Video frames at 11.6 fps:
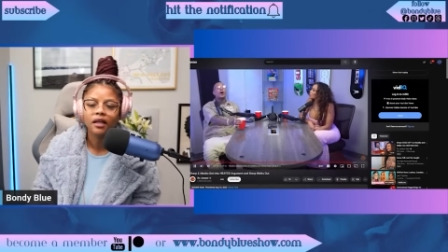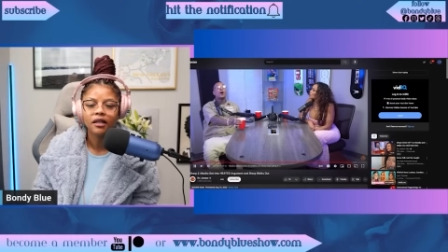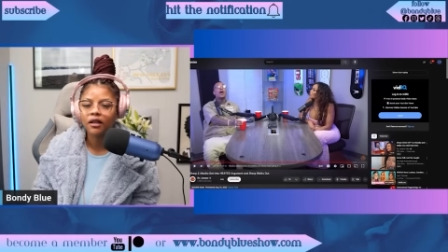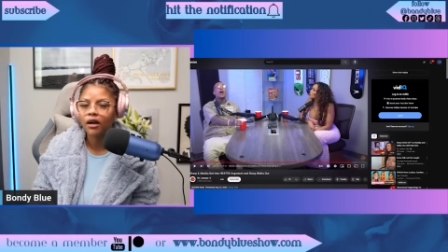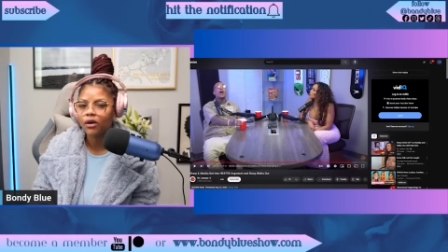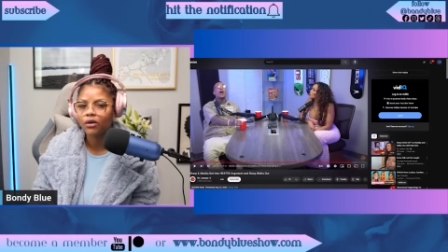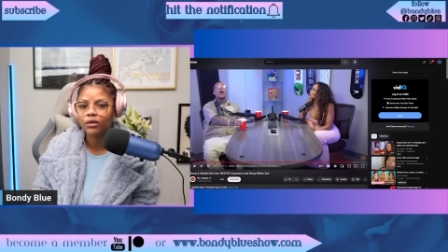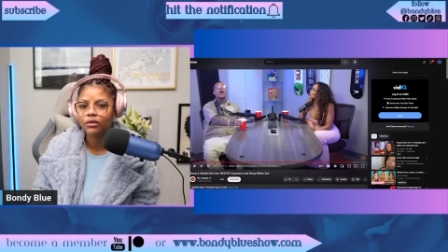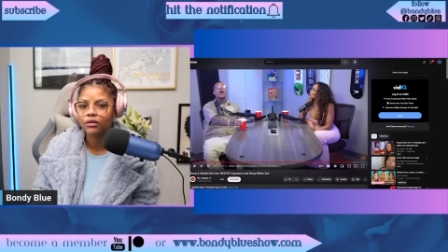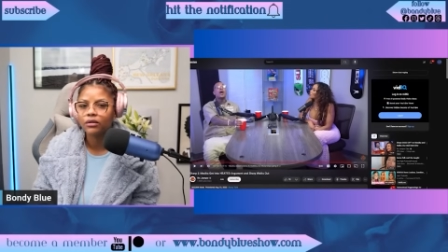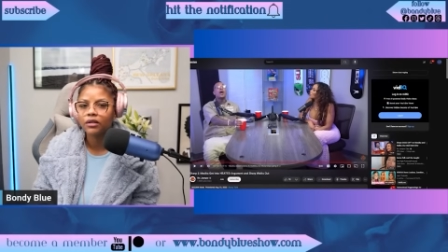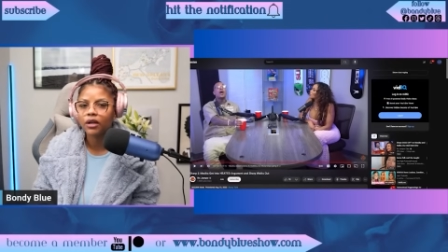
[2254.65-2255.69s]
No,
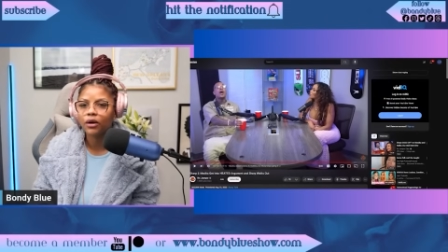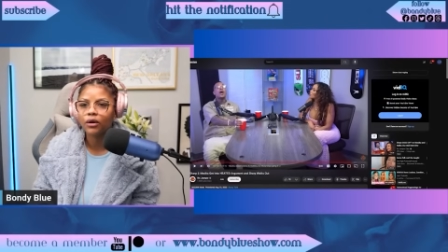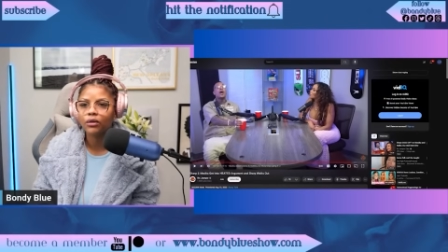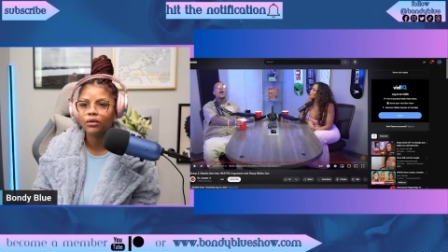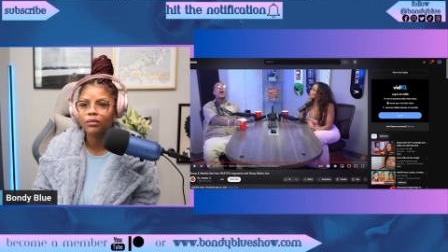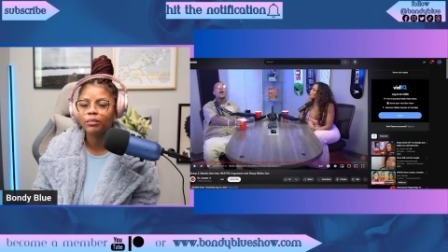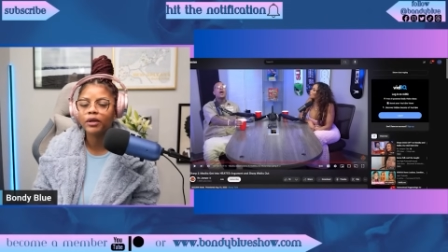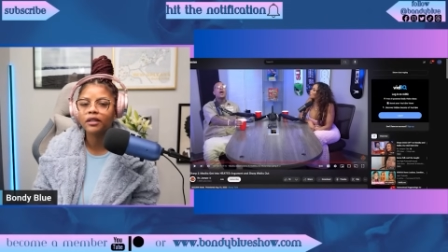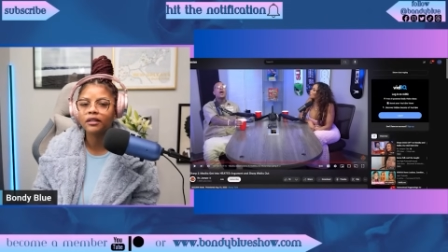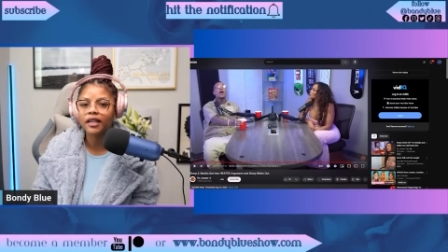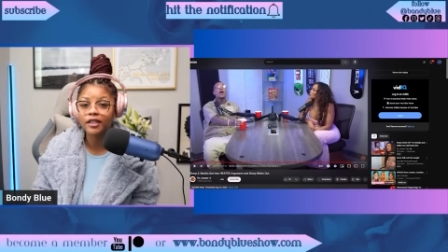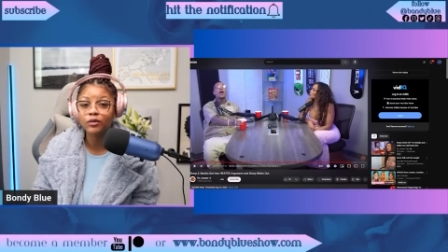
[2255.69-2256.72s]
no. But
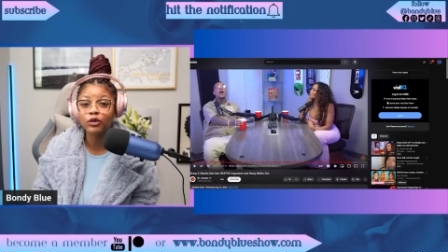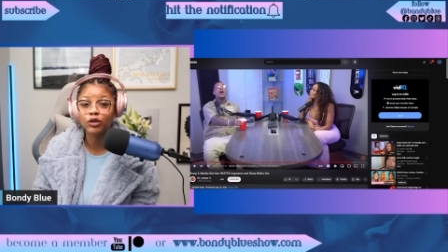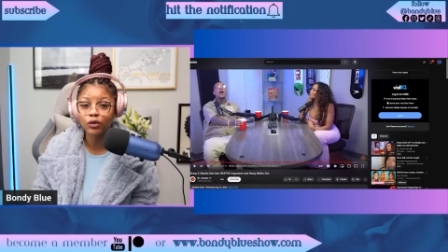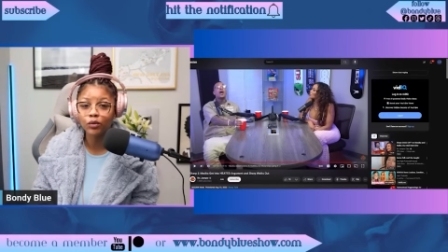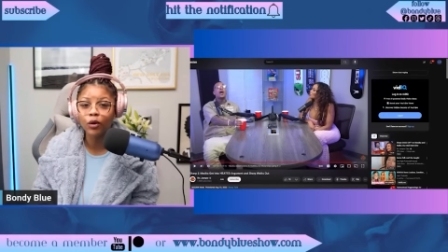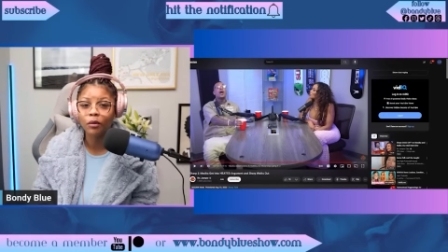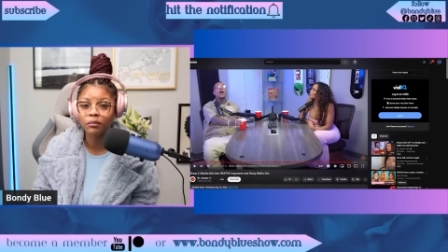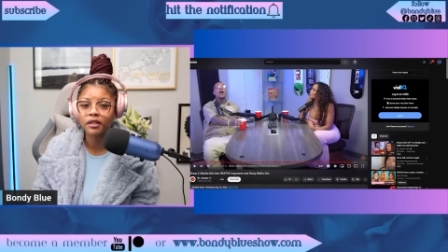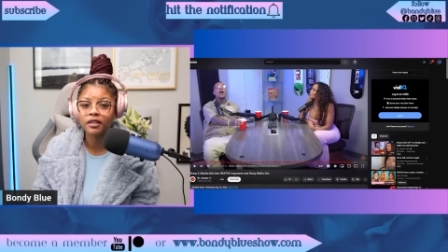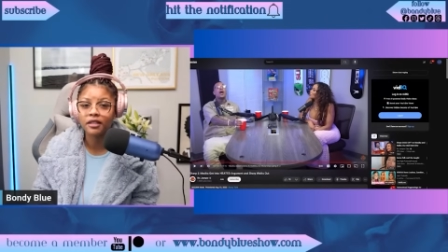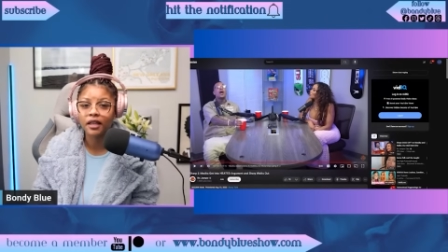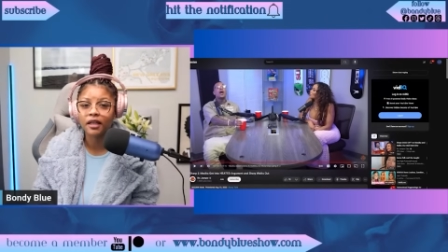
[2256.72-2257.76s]
that's what you want me to
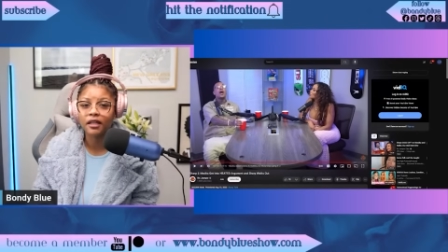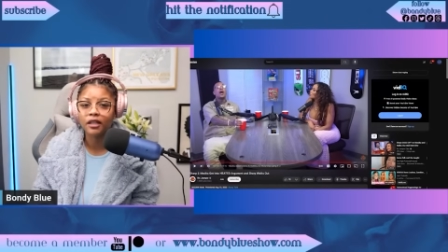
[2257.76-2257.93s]
say.